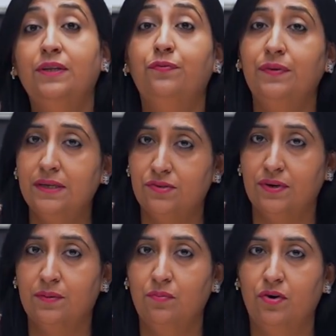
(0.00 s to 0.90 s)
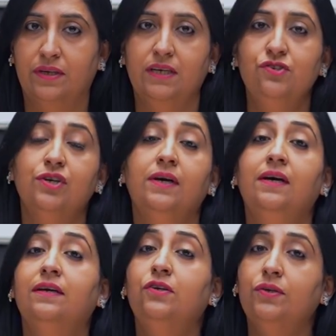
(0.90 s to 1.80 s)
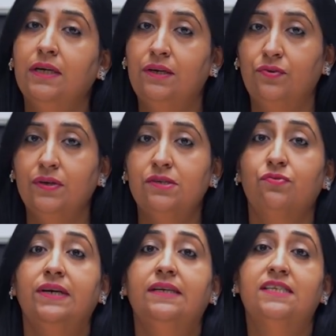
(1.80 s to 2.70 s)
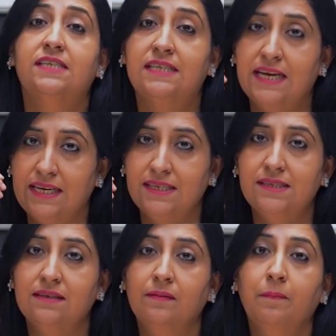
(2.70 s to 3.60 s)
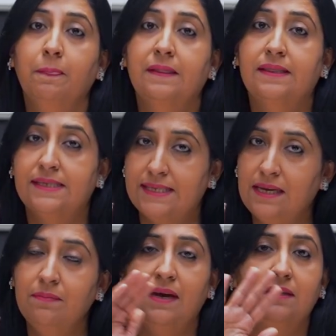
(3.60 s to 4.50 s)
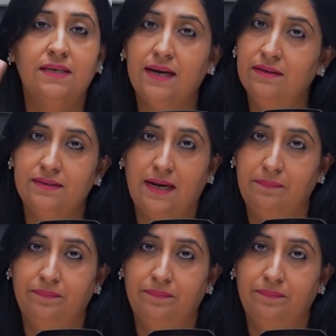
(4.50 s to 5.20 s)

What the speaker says: the fixed rate mortgage, your interest rate stays the same entire time.